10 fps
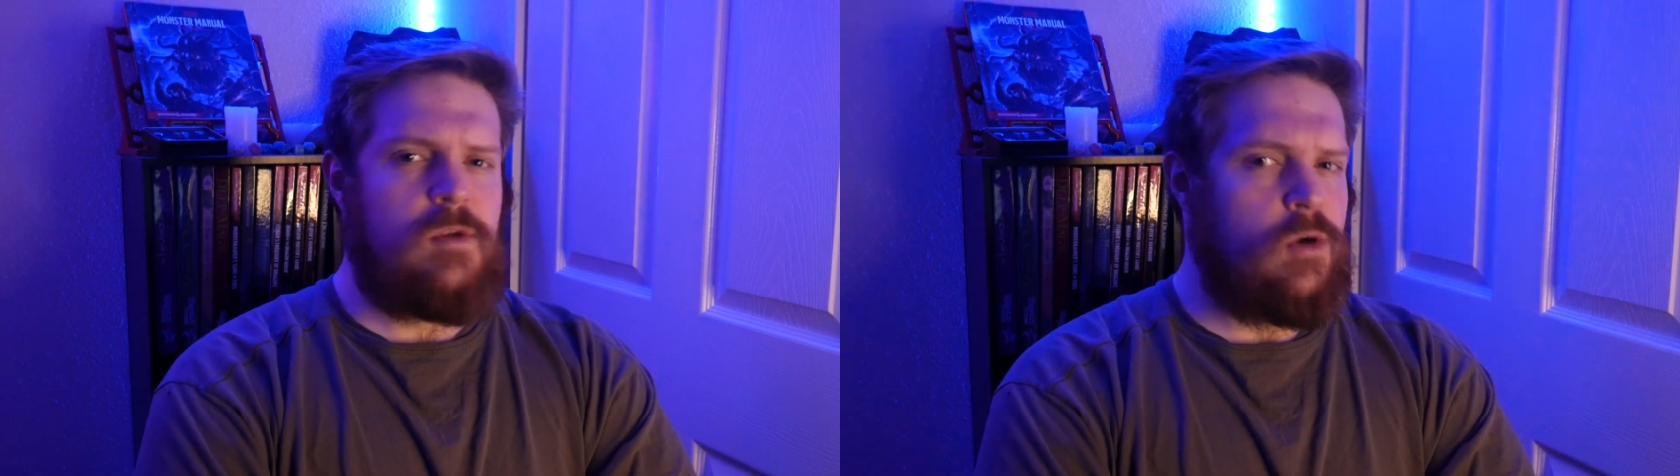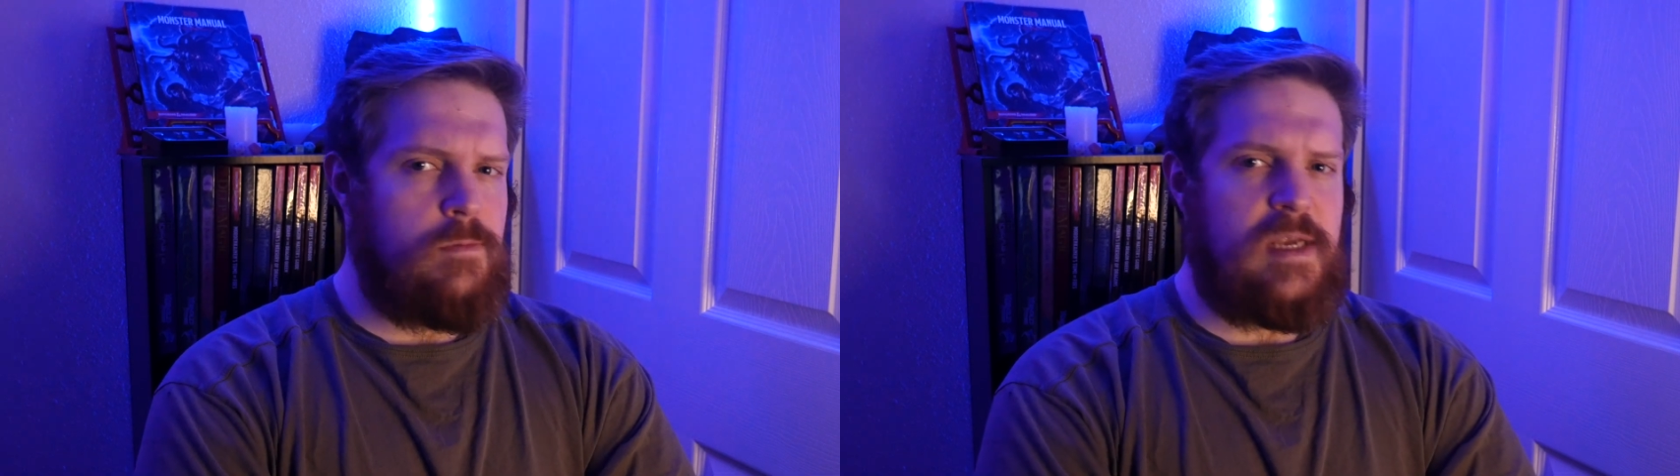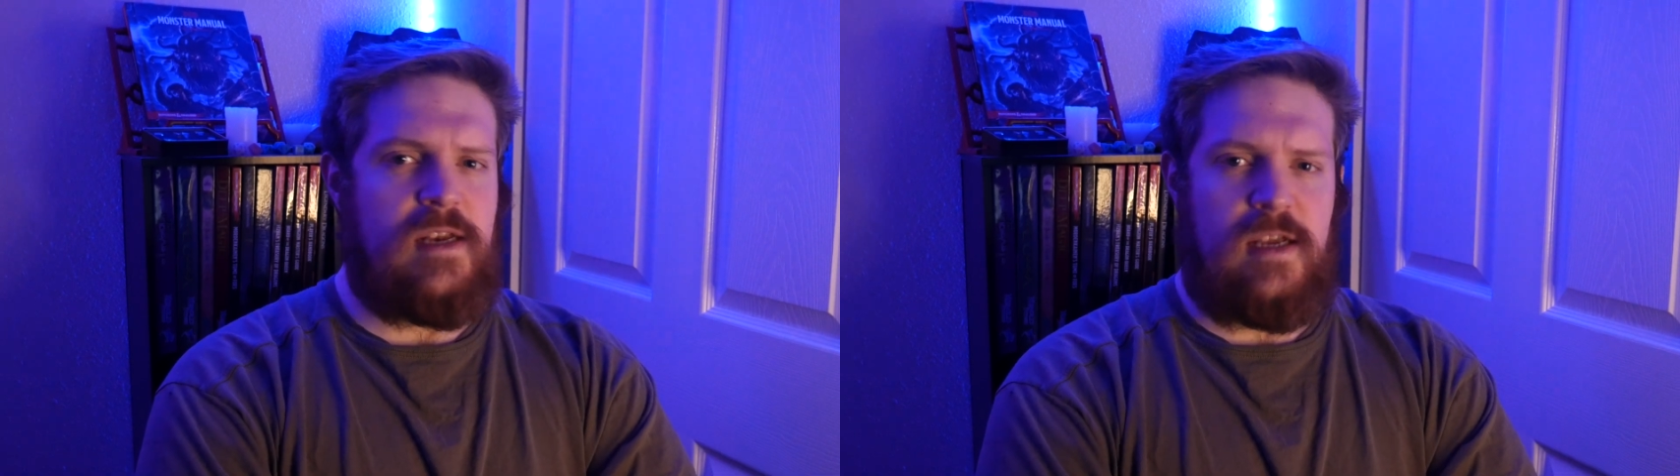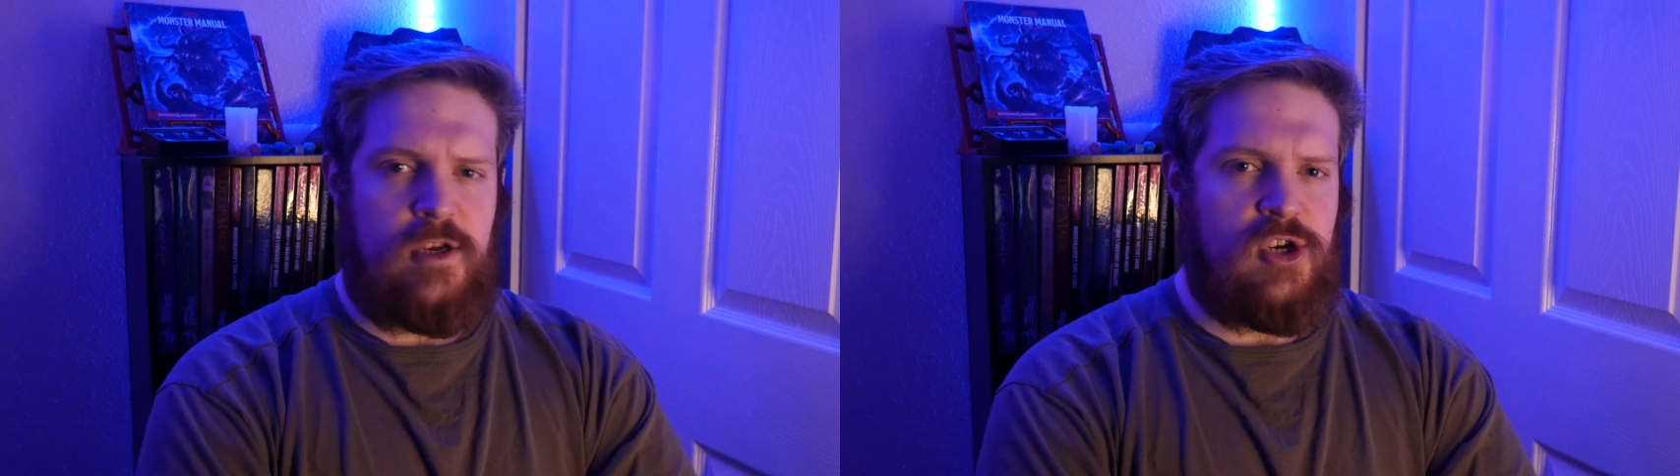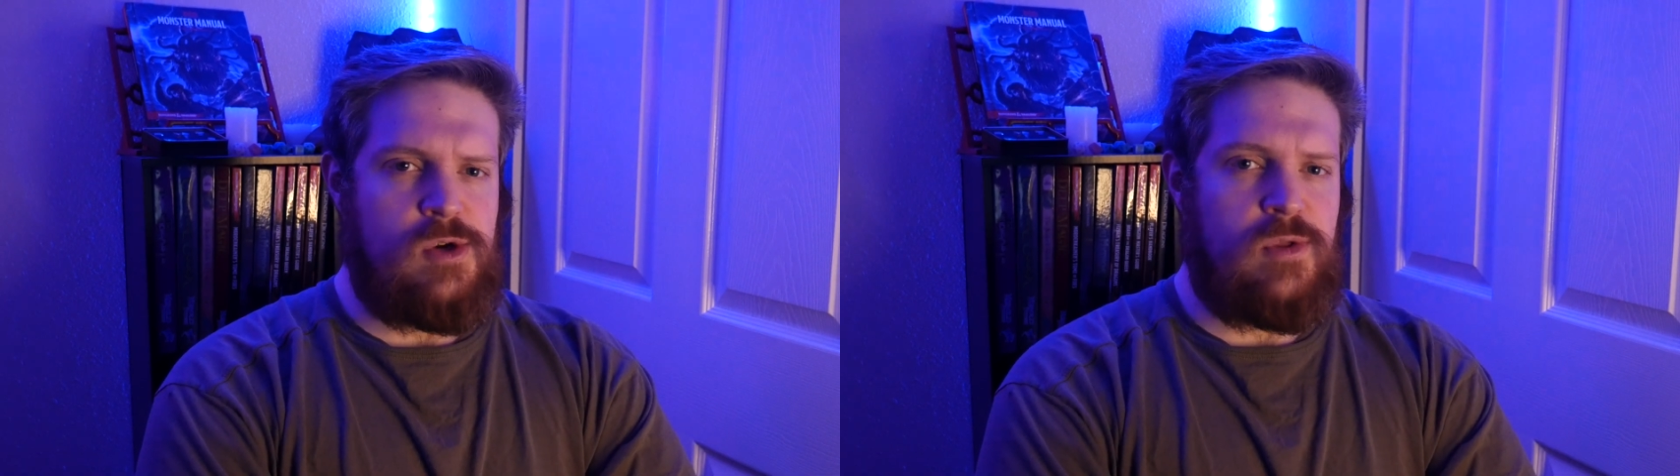could be an
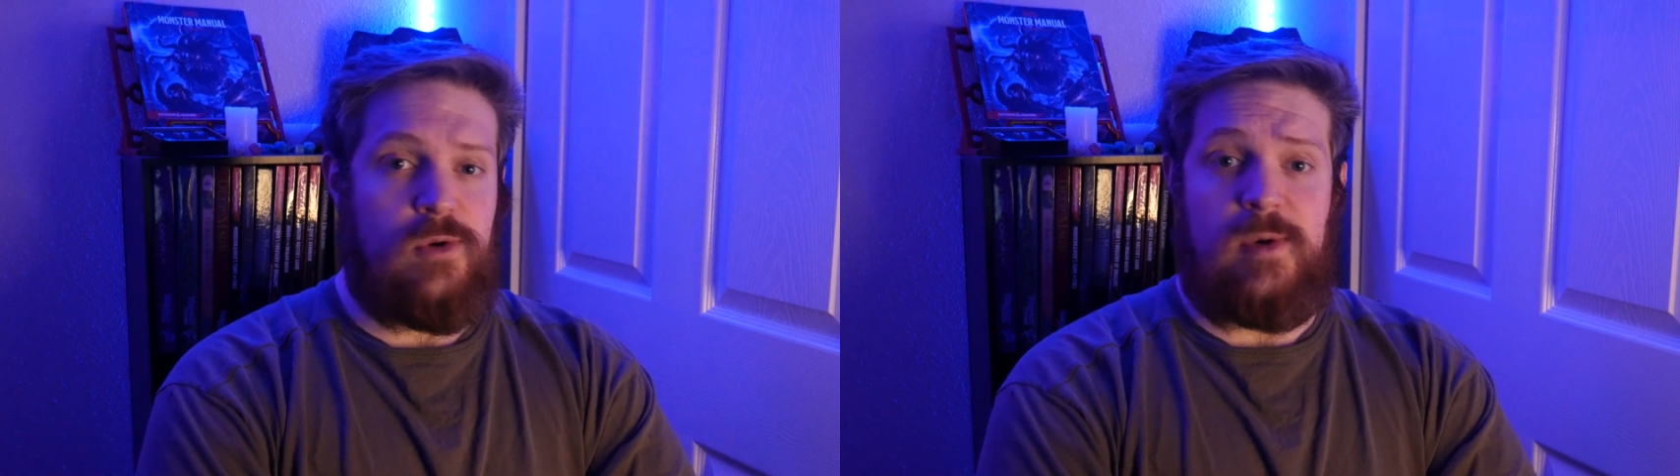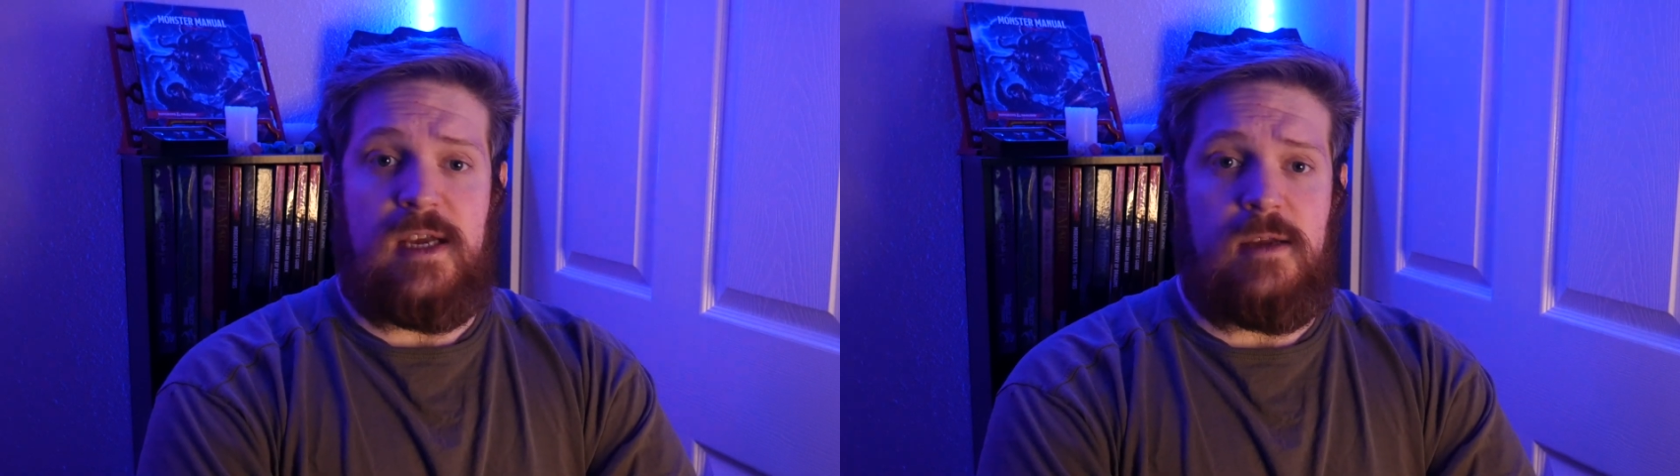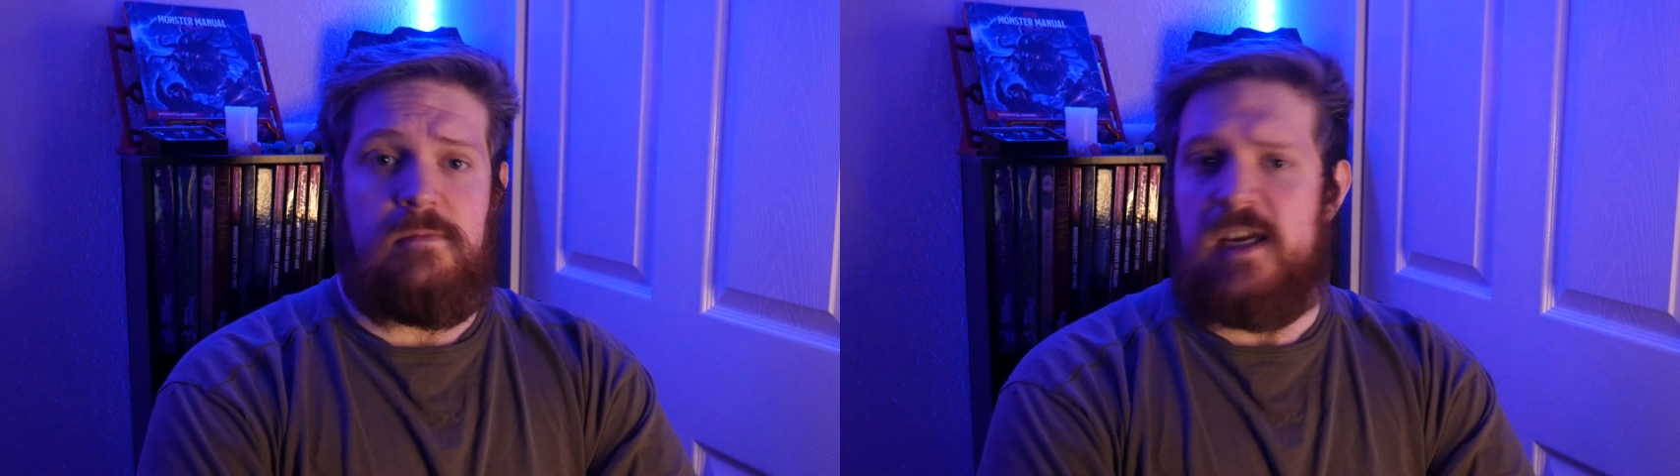issue that we